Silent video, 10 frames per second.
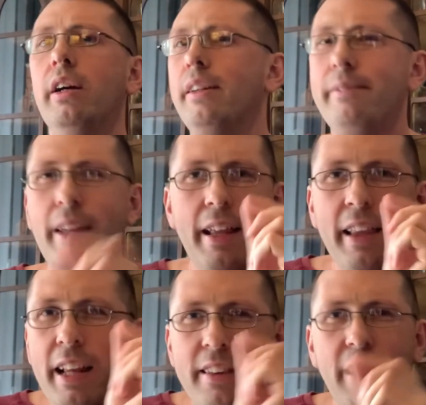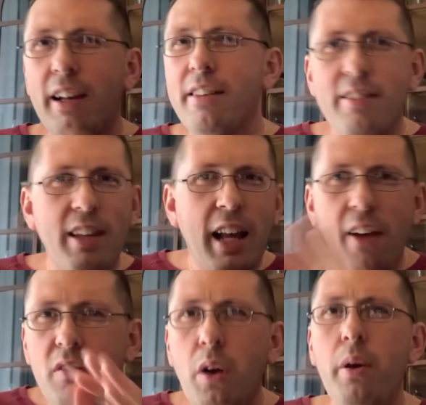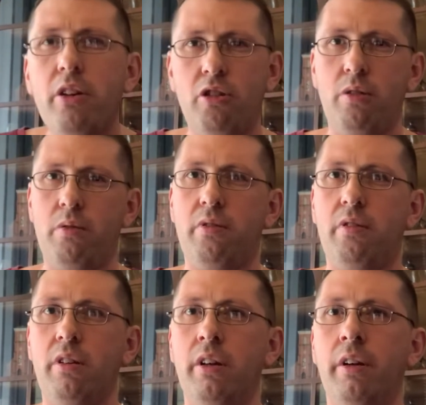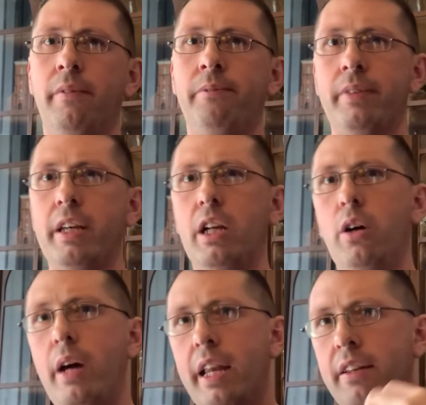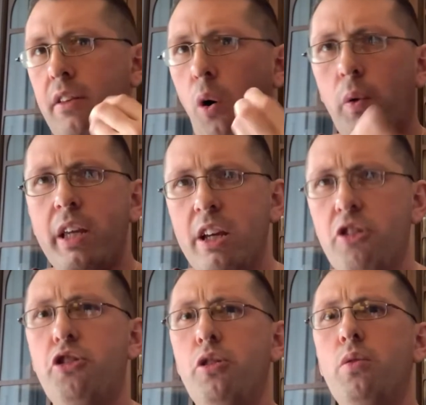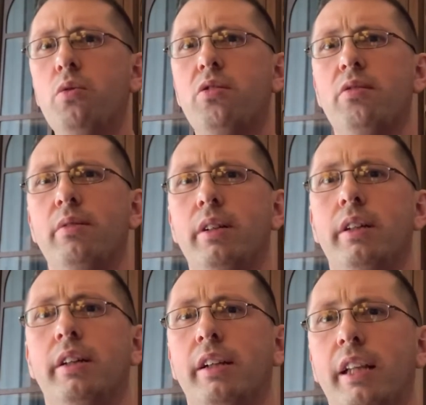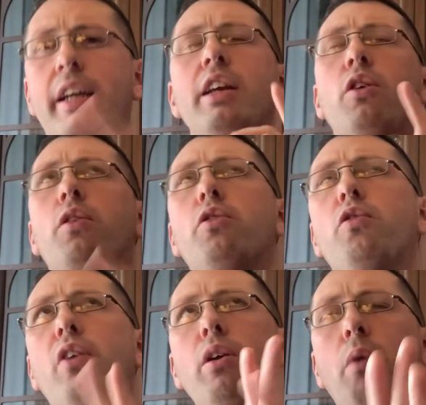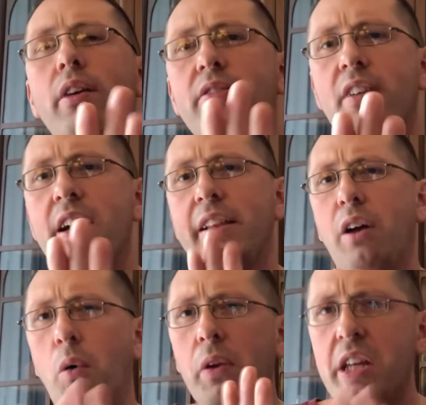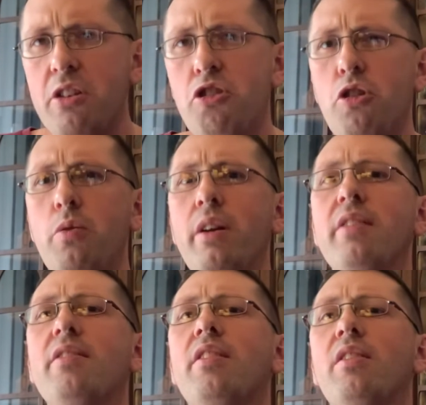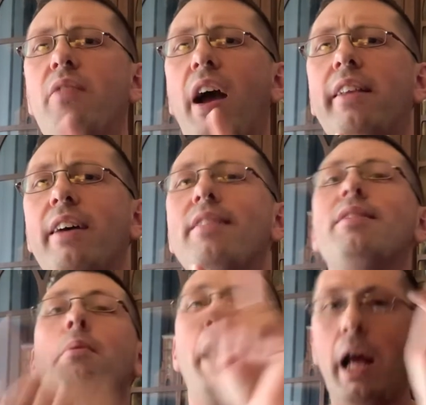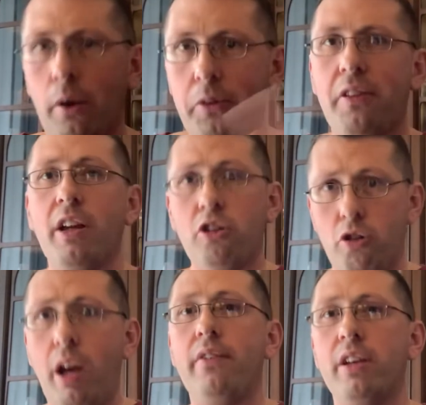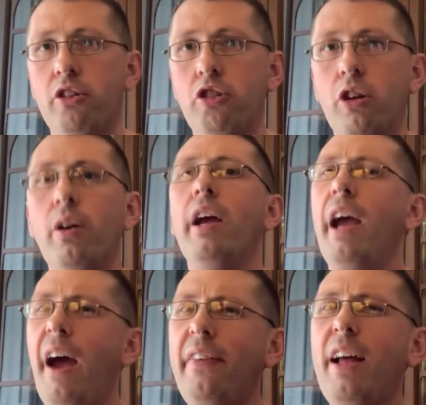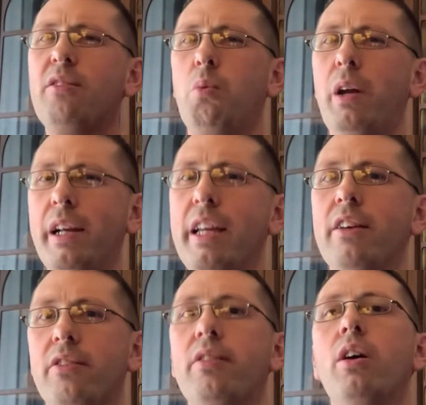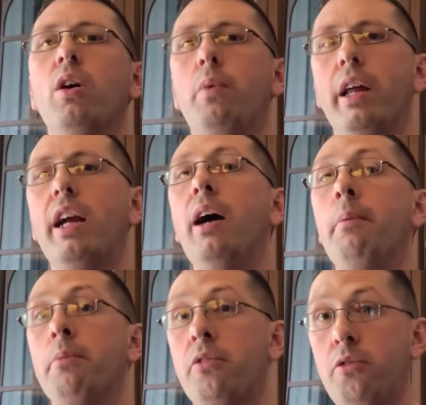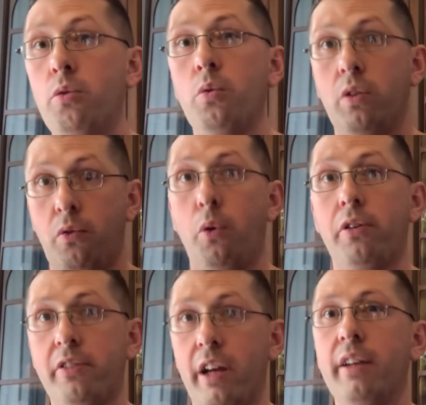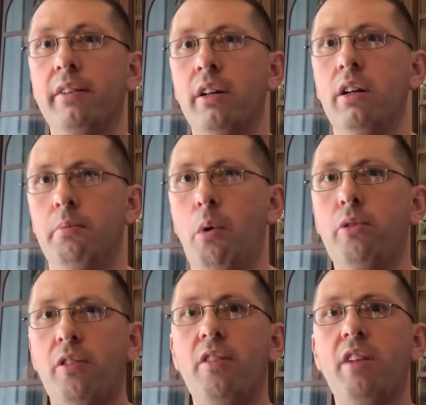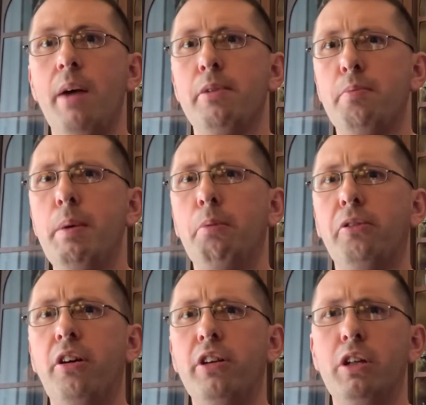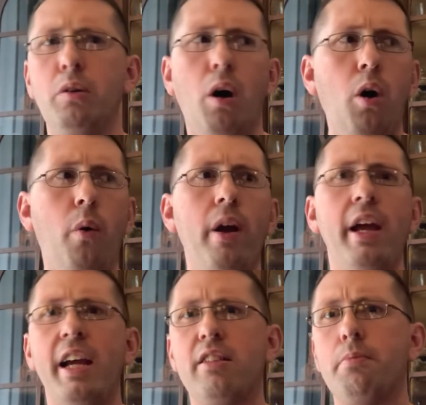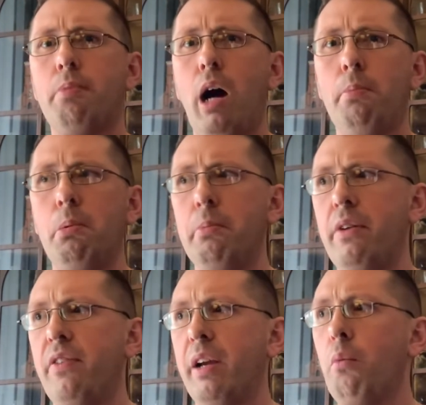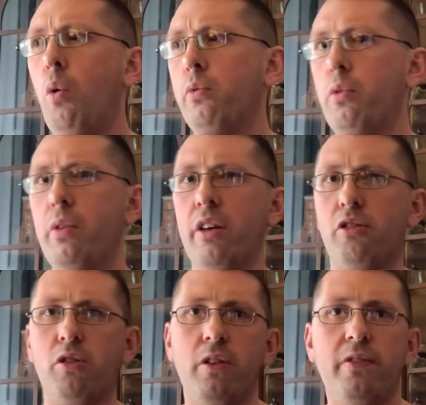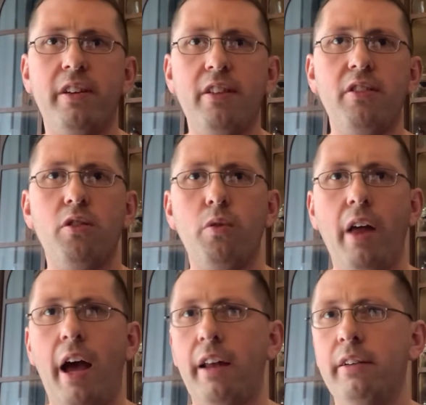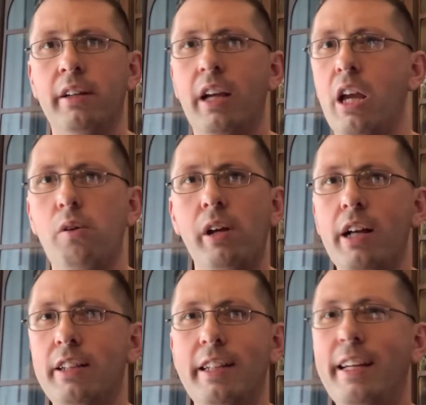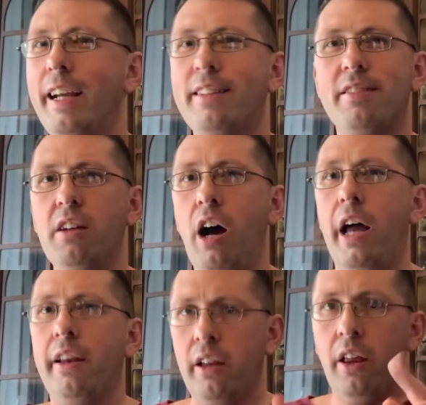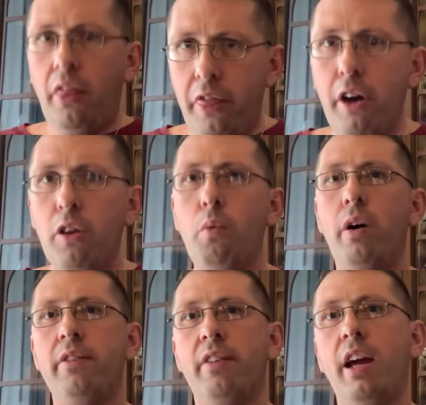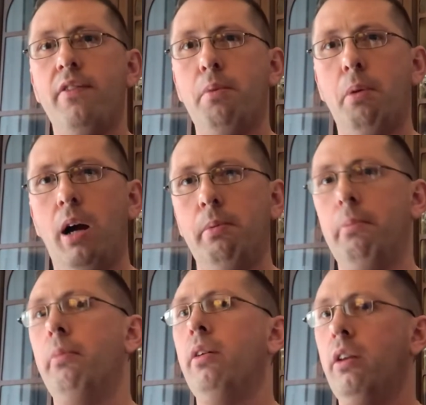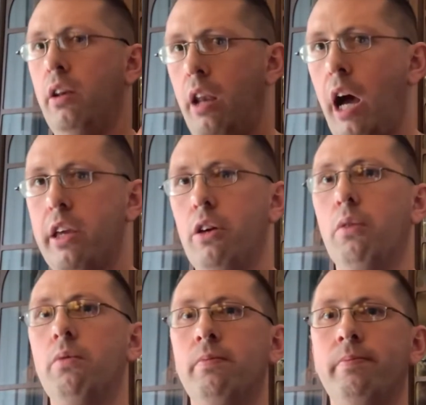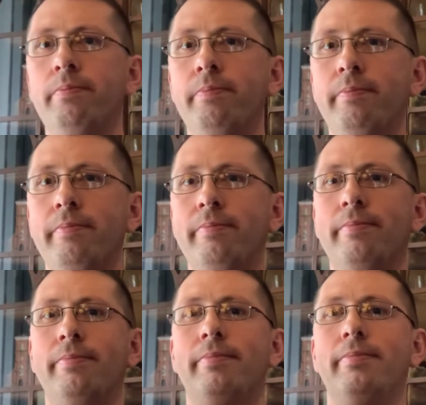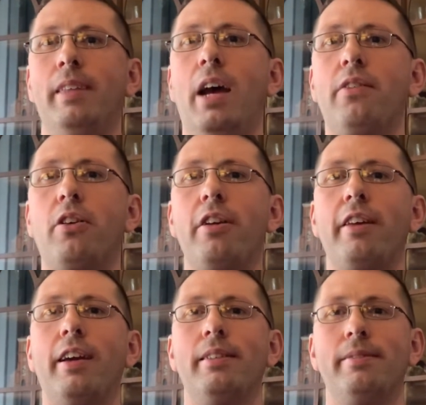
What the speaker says: That it's going to have no issues. And the only issues, there's a very wise saying, the only issue is the fact that someone else thinks you have an issue. And that's what it is when it comes to the foreskin. Most of the time it's people telling you, oh, it's a problem if it won't do this or if it doesn't do that. In reality, it's not. They're the ones that have the problem, not you. Have a great day.